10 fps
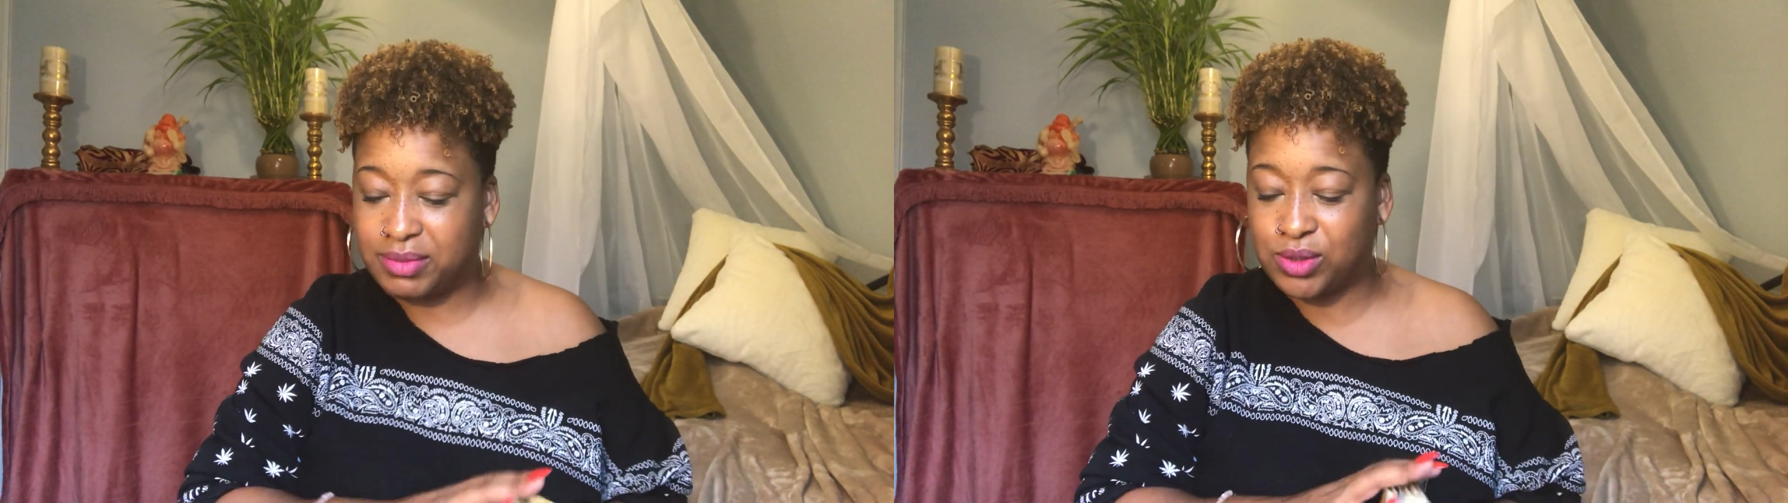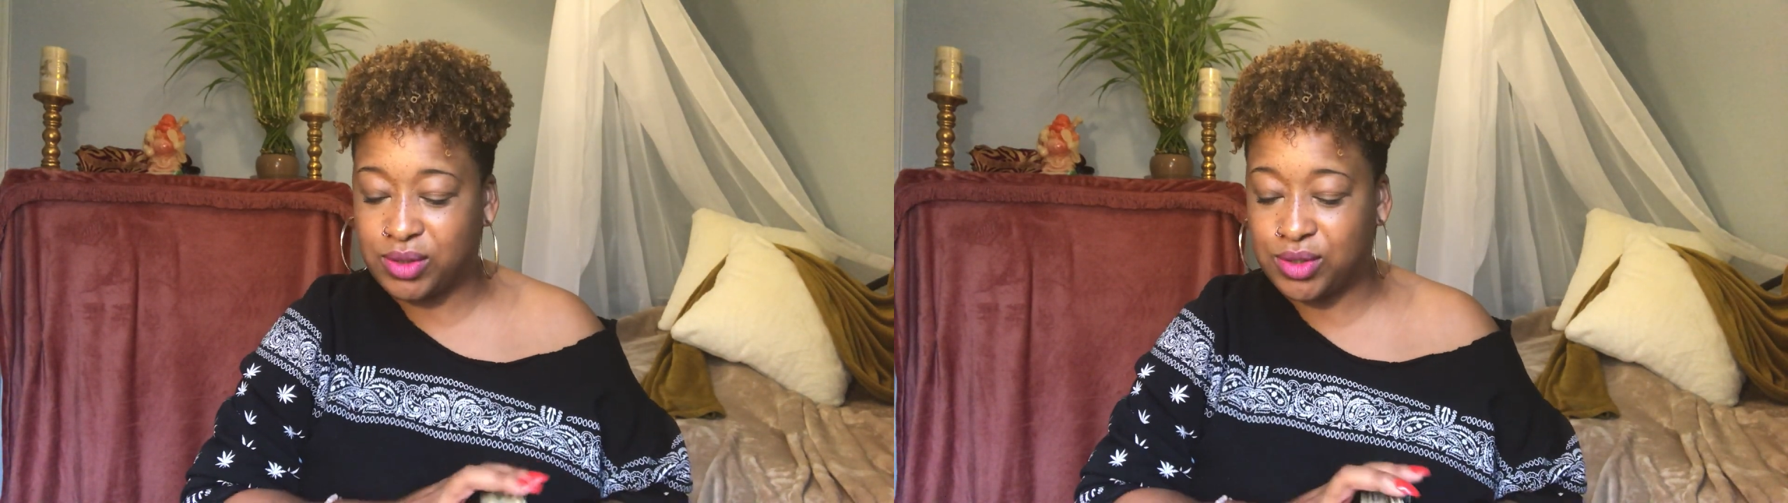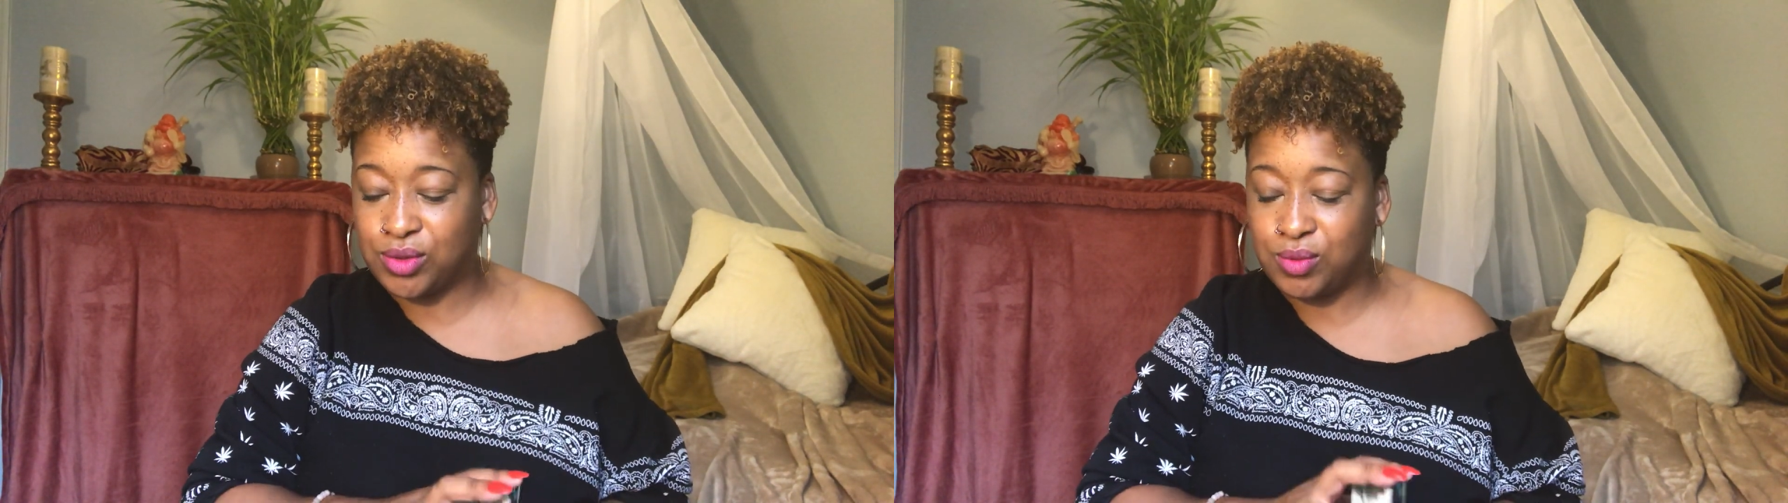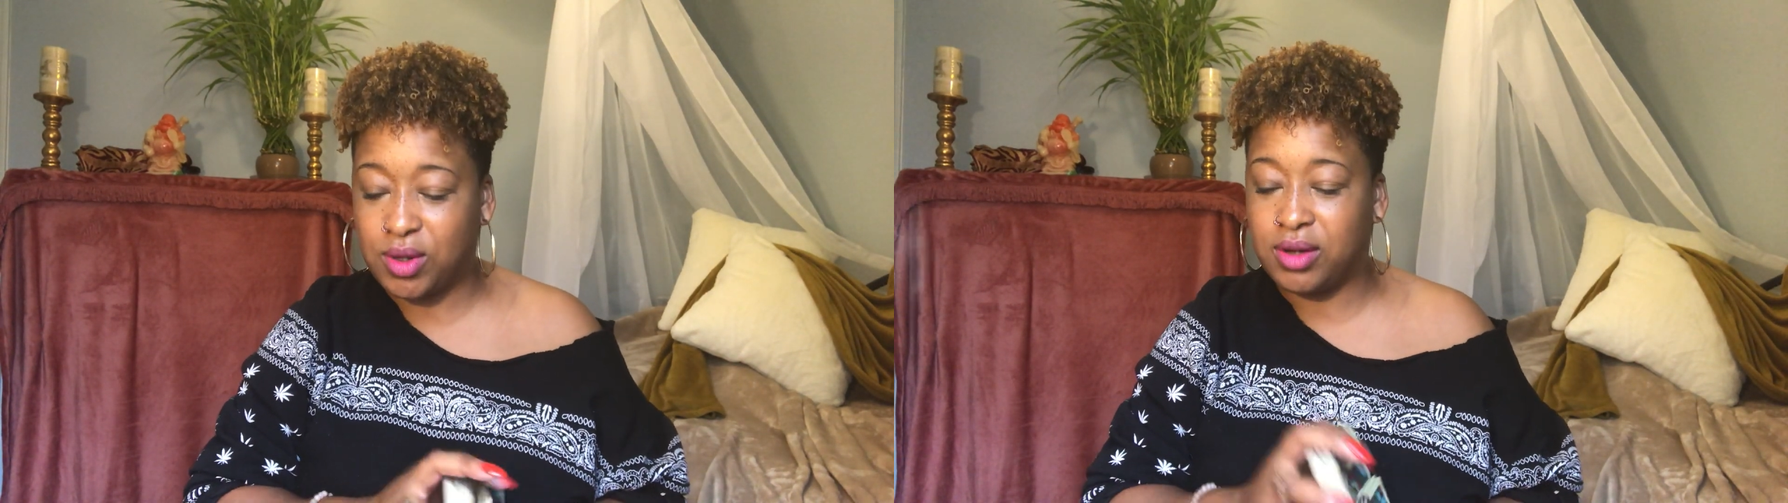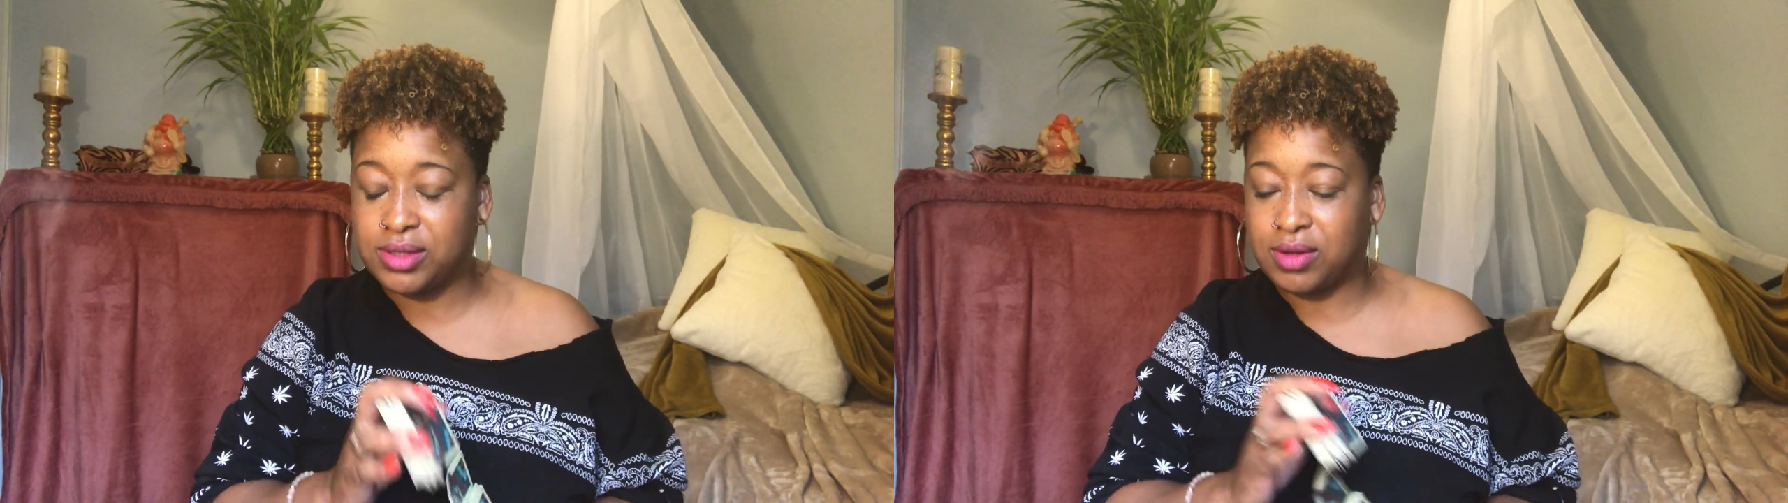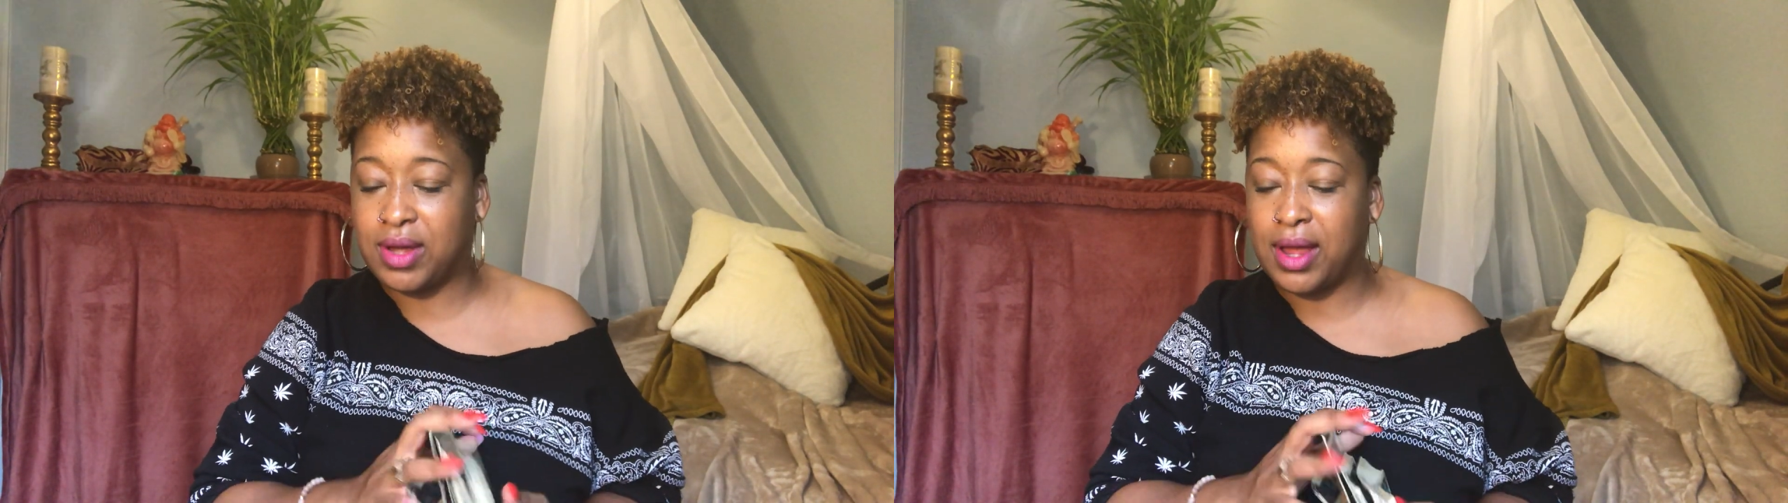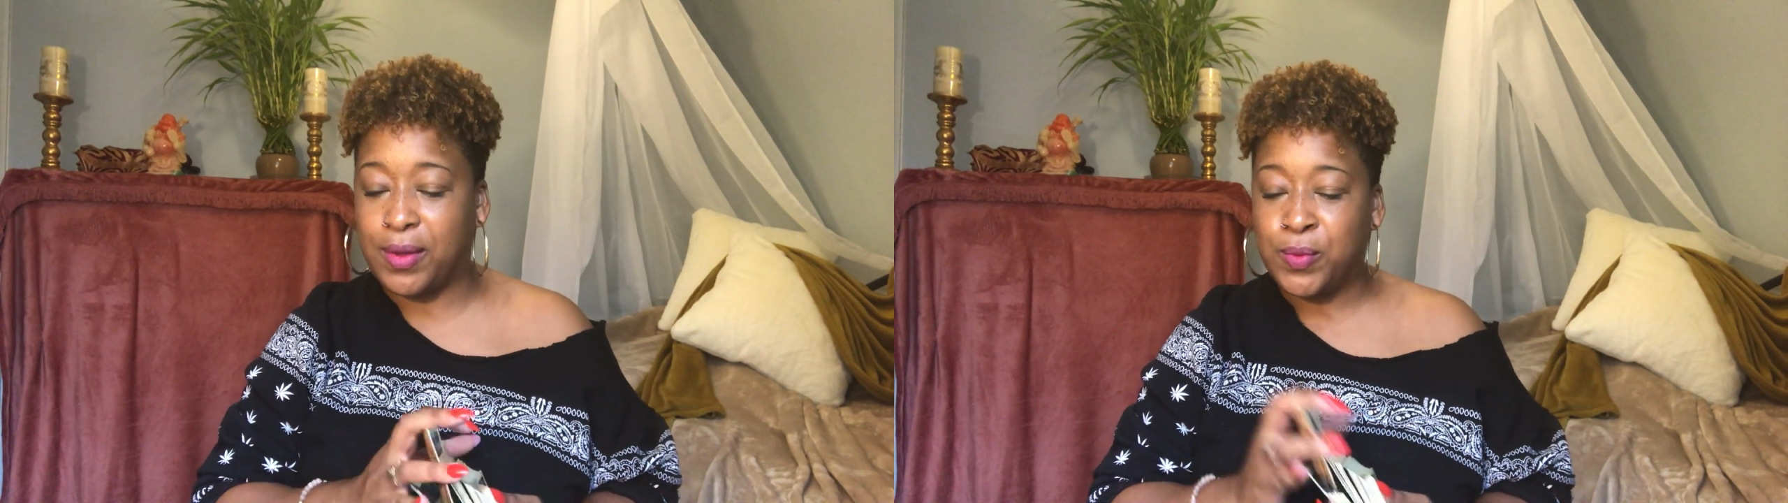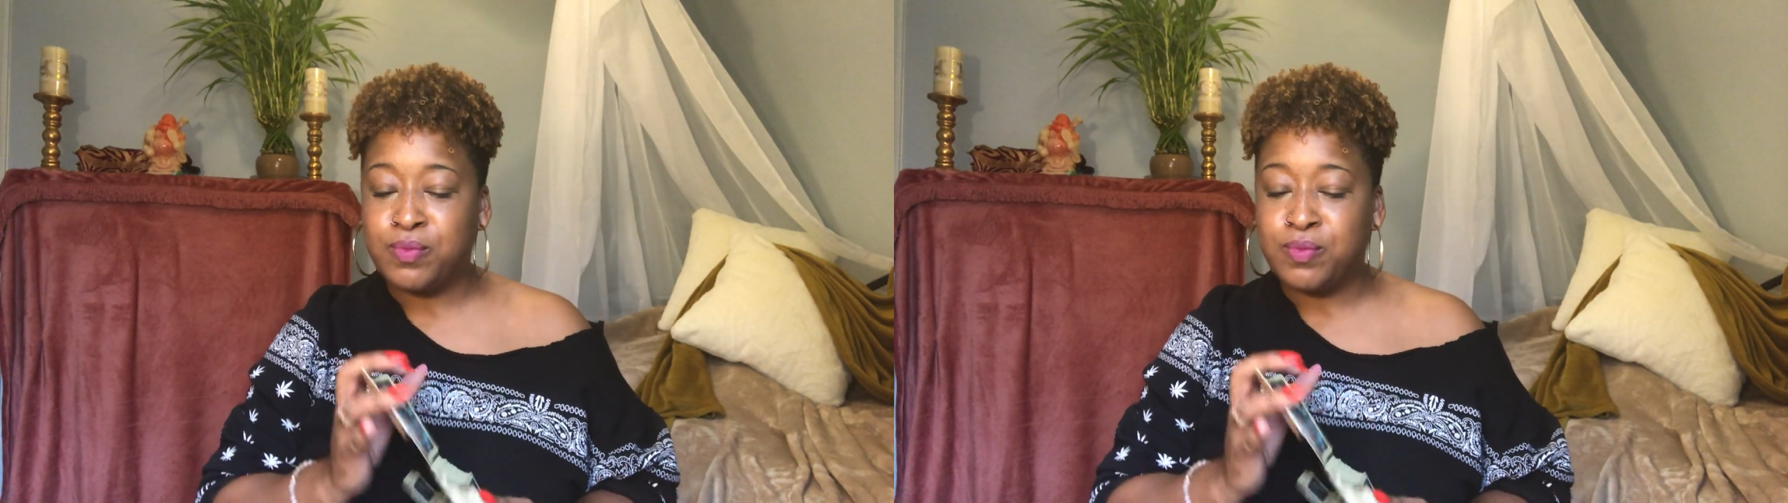between two worlds. Okay.